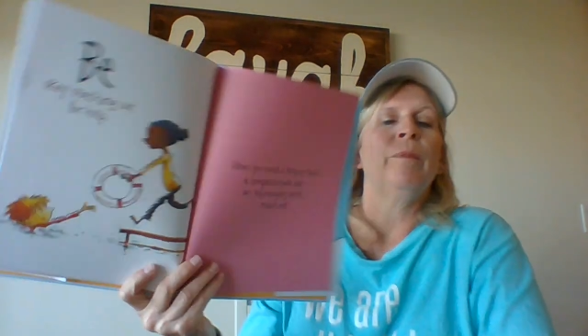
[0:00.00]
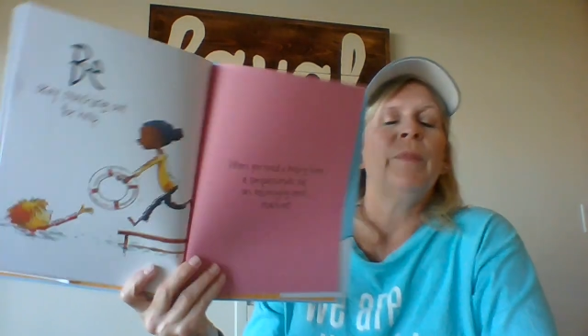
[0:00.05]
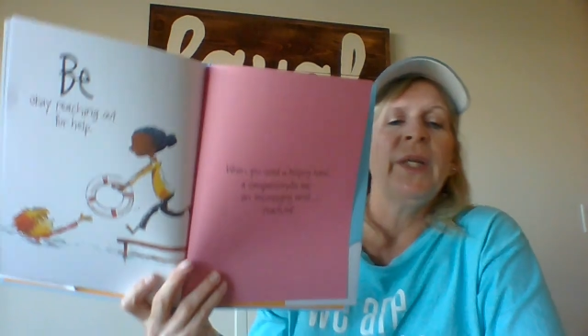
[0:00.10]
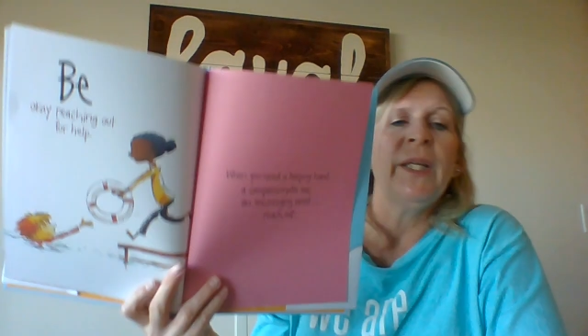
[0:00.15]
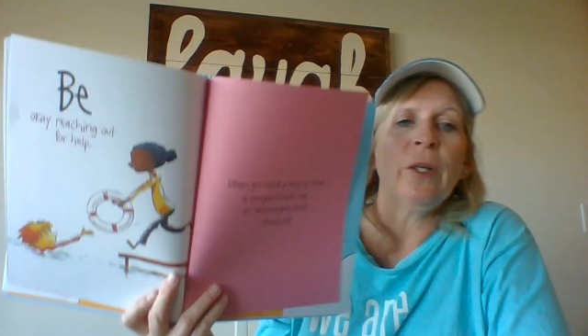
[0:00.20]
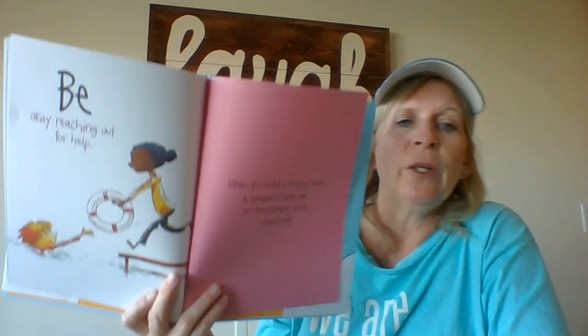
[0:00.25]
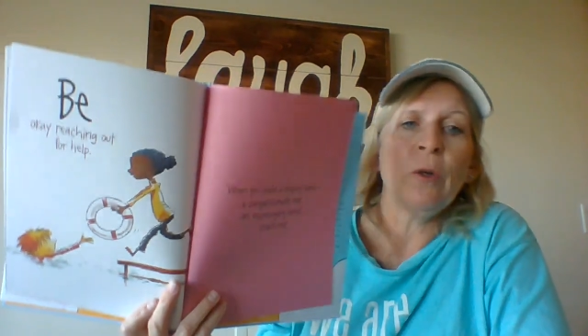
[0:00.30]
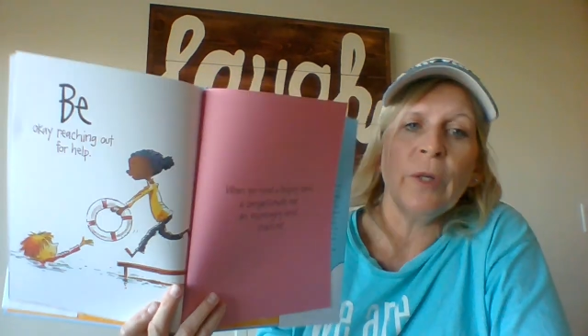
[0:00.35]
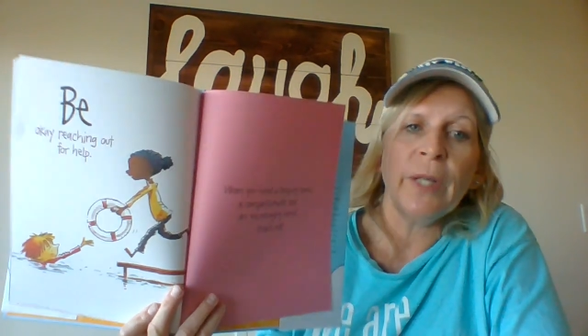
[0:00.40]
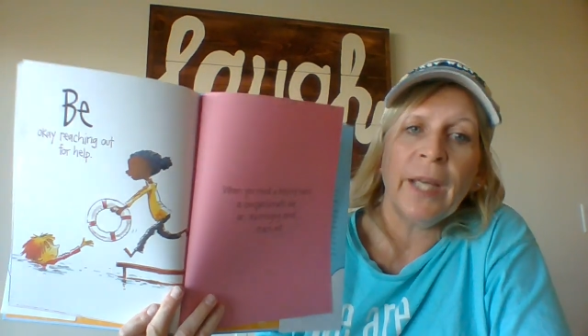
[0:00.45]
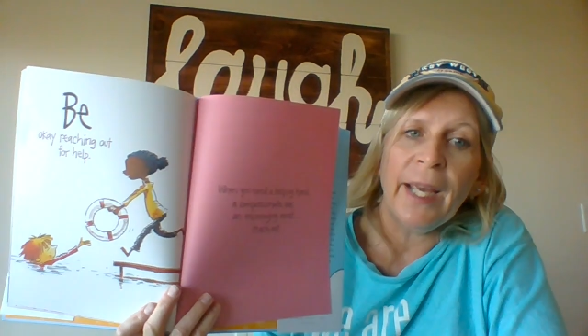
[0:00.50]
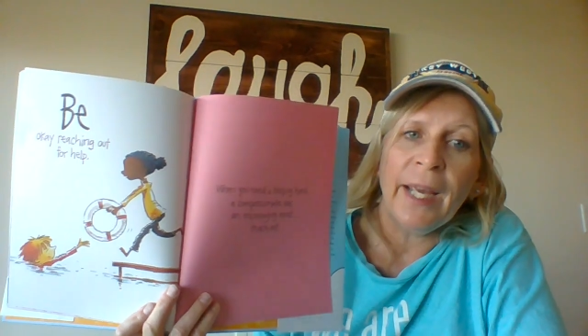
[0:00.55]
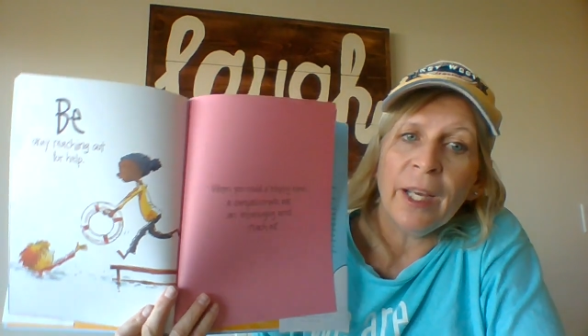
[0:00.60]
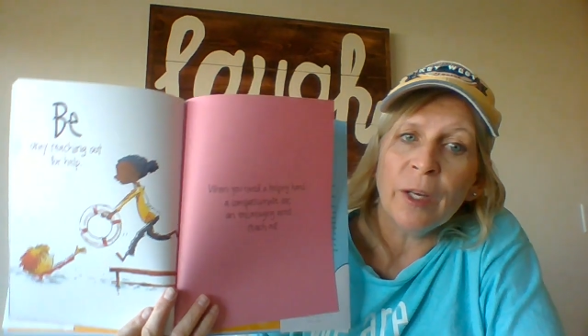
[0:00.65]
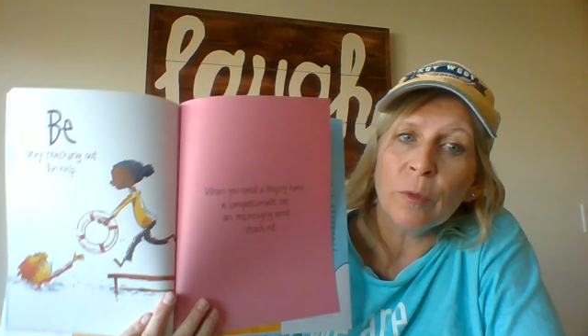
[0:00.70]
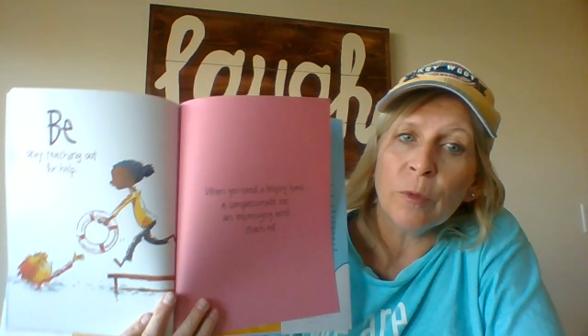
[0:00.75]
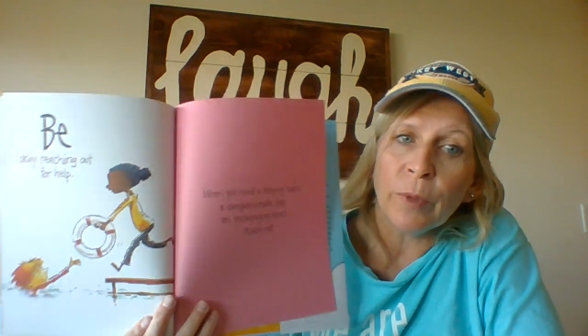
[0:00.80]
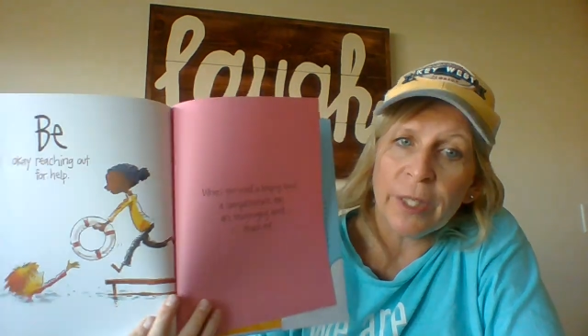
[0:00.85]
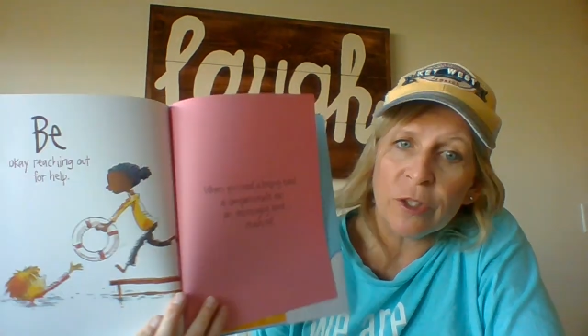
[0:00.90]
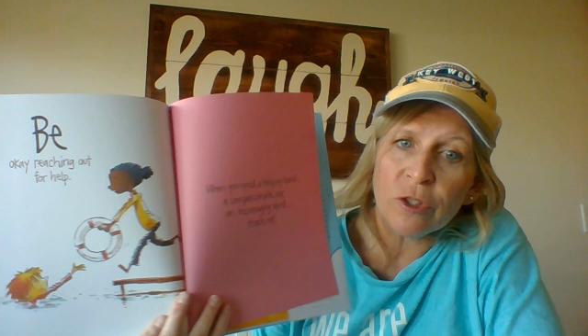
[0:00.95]
Be
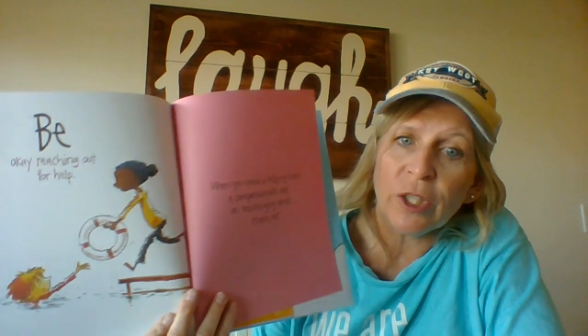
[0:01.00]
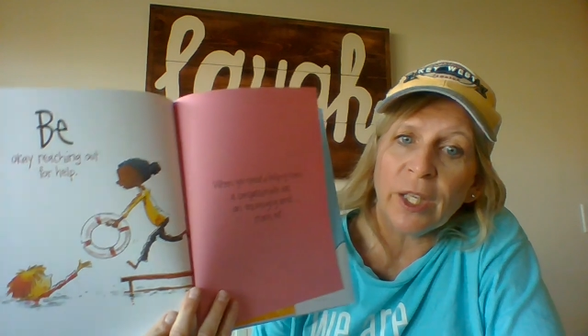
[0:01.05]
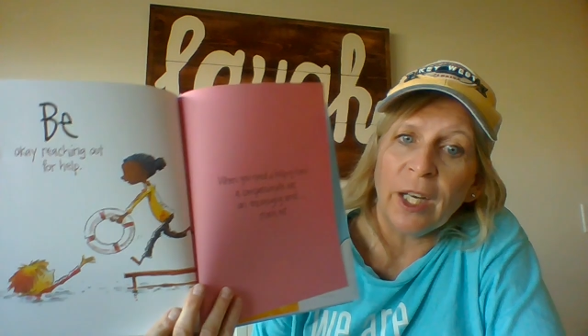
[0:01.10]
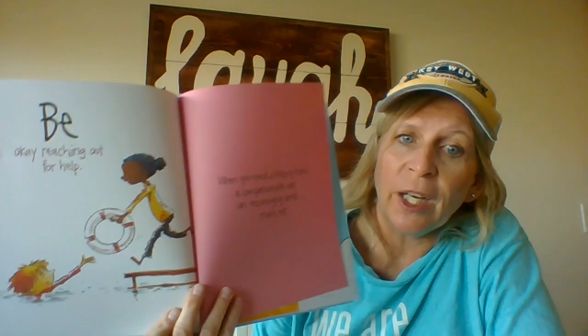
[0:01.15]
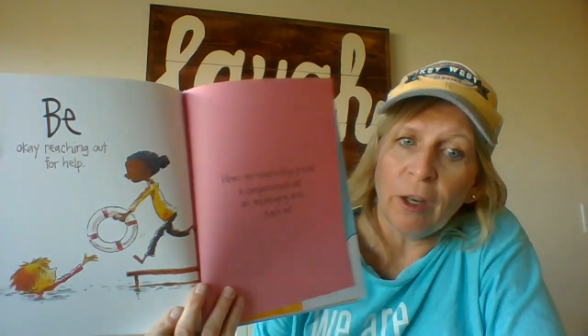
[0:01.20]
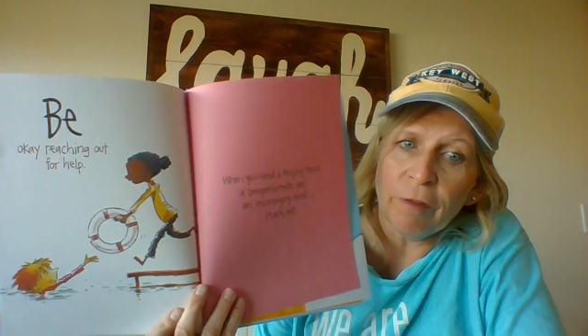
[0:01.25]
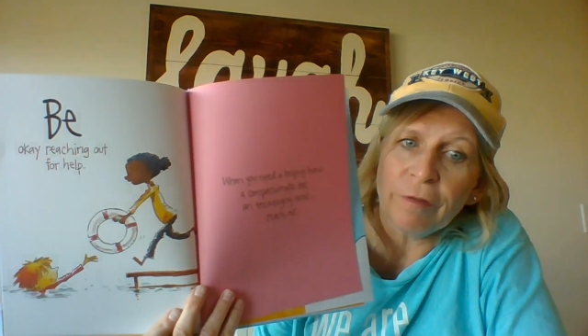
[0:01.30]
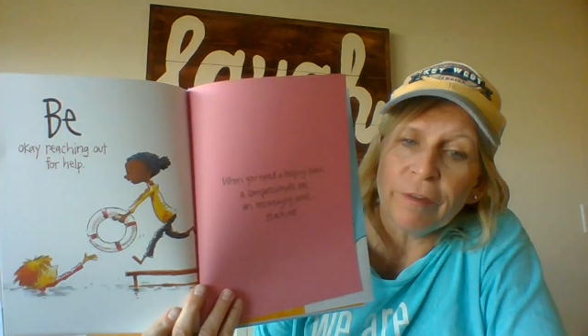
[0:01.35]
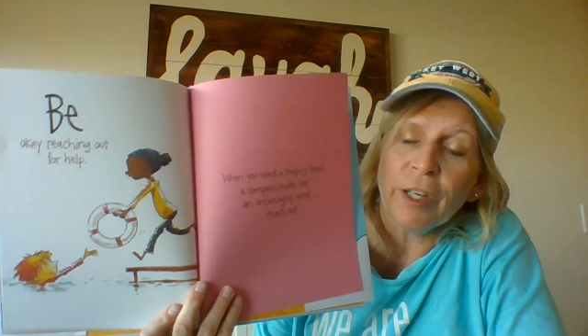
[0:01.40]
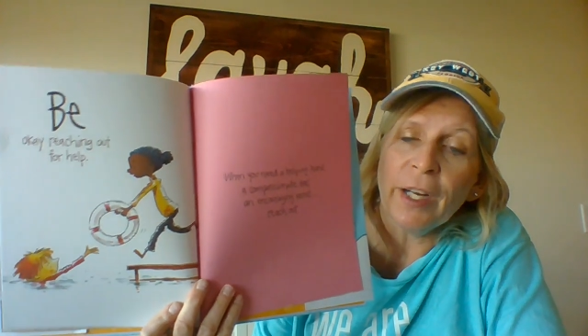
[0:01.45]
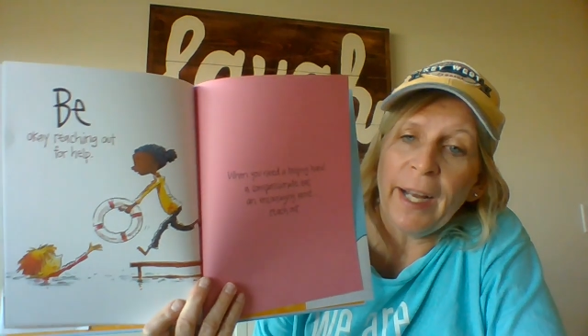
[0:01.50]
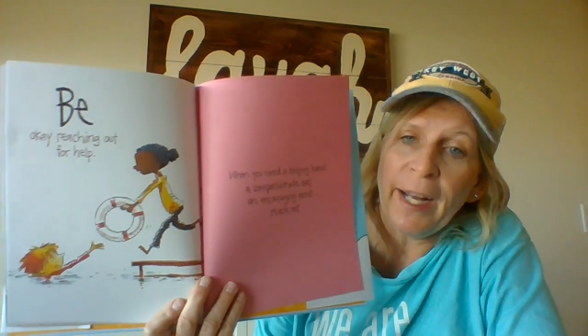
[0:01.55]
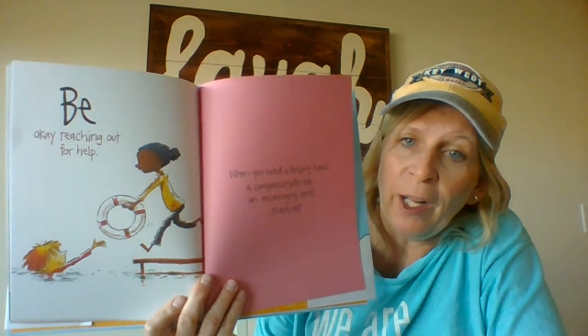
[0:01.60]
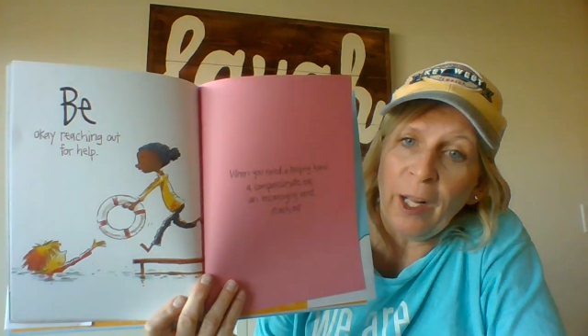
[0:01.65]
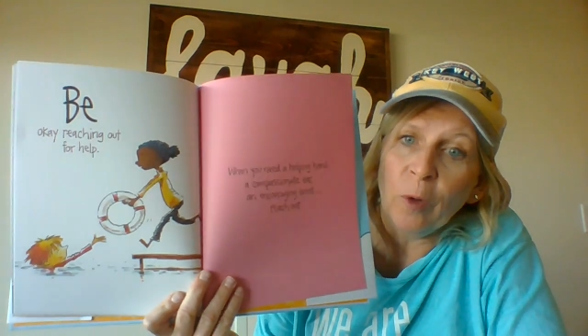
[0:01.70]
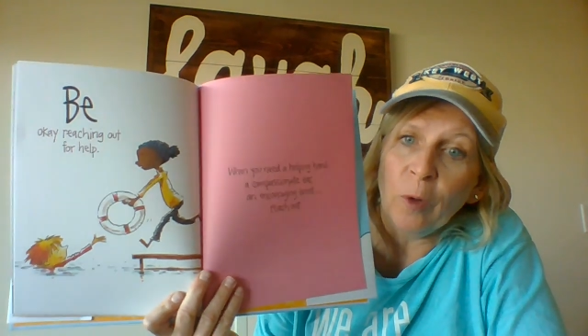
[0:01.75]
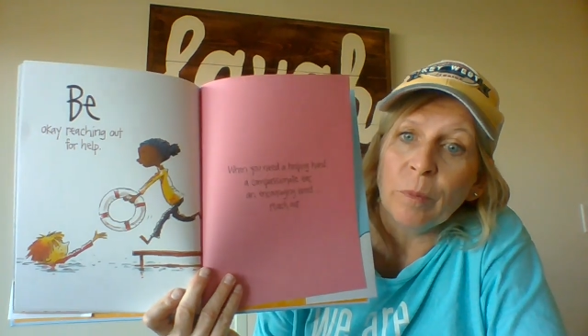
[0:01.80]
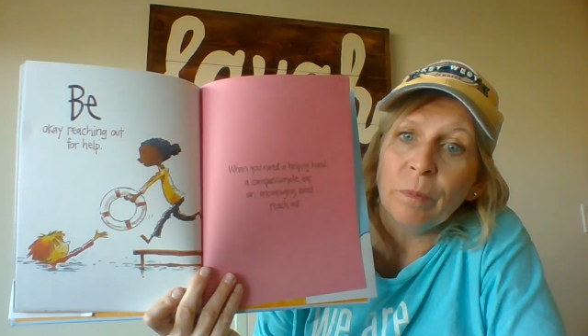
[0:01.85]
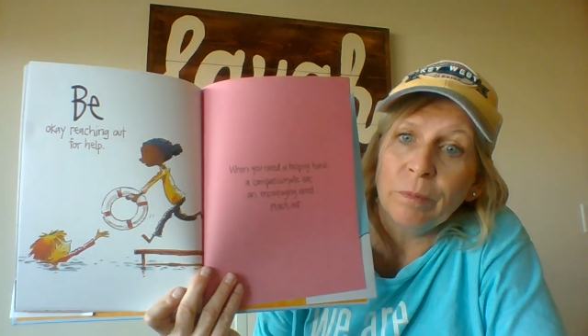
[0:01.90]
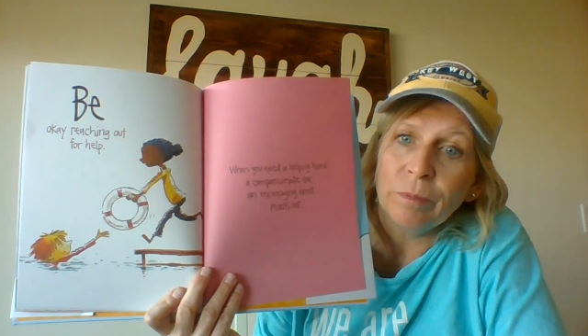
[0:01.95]
okay reaching out for
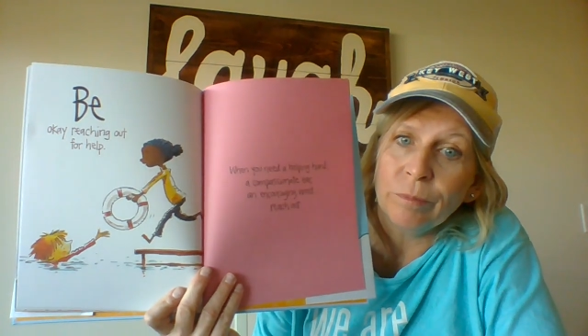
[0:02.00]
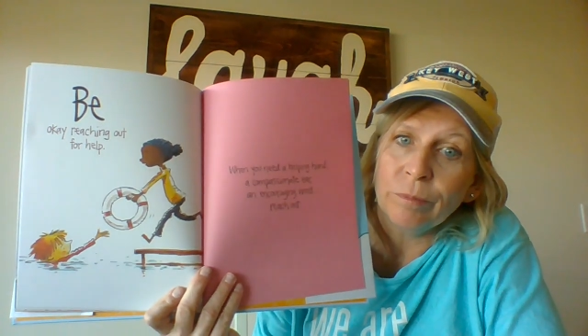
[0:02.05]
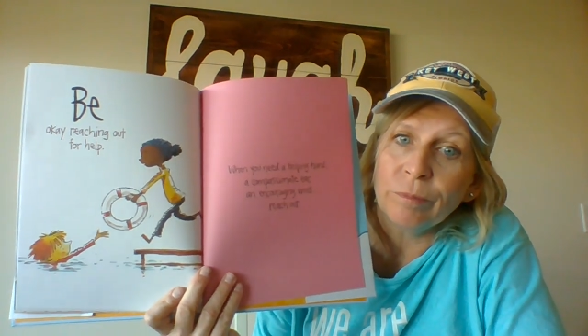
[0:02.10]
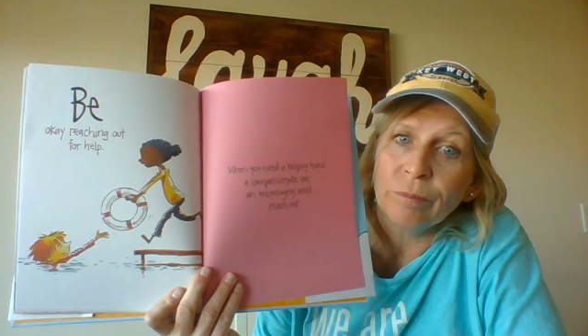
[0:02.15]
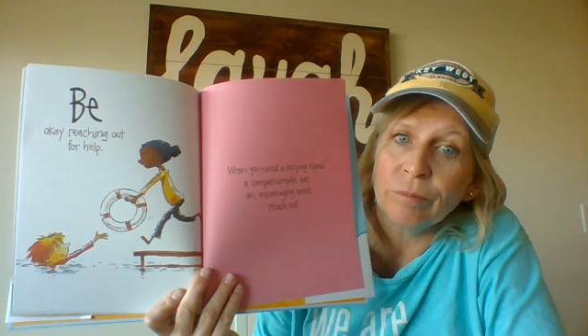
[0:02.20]
help.